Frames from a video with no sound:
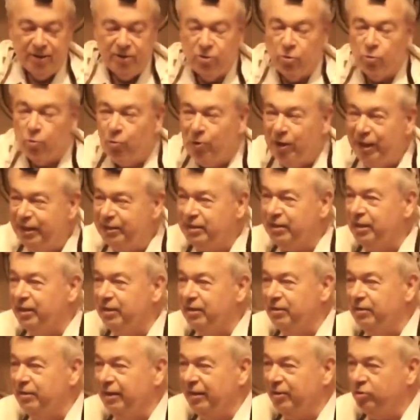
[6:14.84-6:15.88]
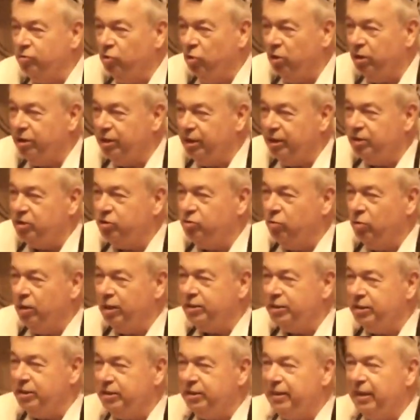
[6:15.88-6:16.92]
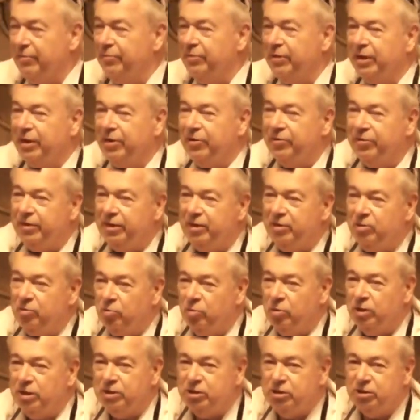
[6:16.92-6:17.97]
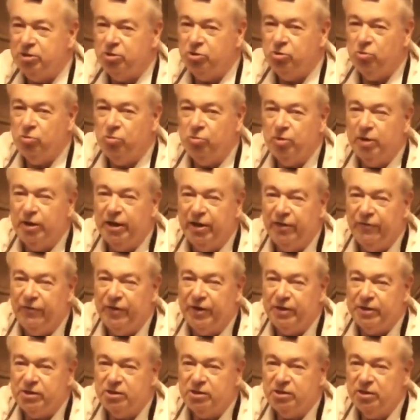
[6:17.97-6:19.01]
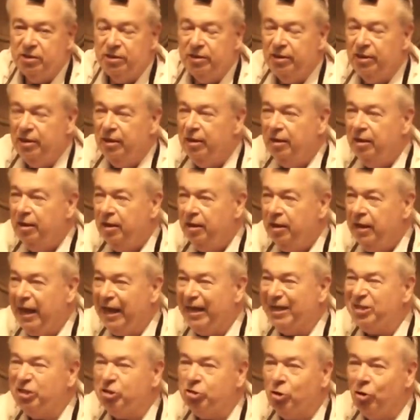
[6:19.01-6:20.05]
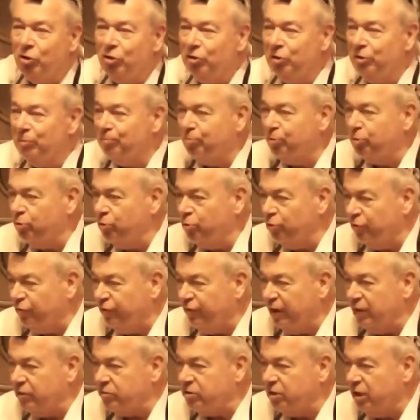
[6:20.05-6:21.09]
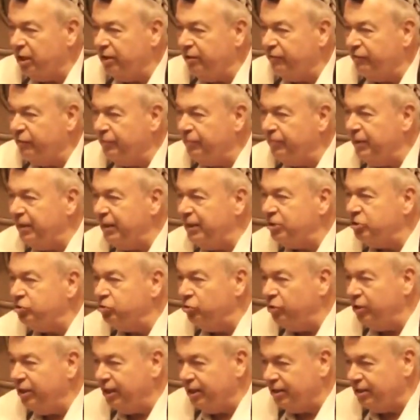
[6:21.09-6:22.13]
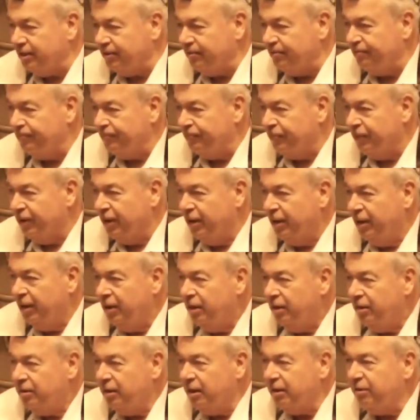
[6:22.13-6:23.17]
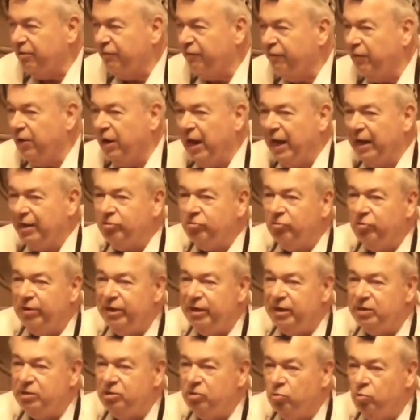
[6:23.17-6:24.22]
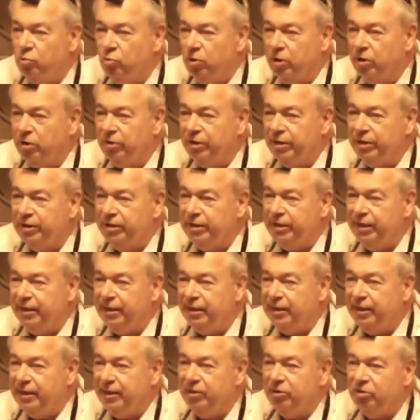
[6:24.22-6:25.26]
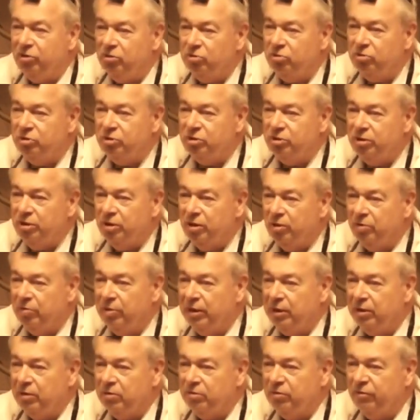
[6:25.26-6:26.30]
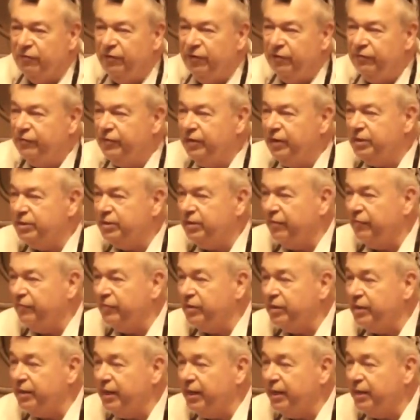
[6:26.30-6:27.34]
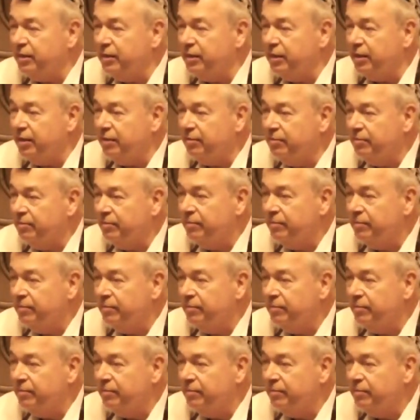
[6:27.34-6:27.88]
the reason they taught this to us in seminary was to give us external proof outside of rabbinic Judaism that the phylacteries were indeed in use around 50, 70 AD.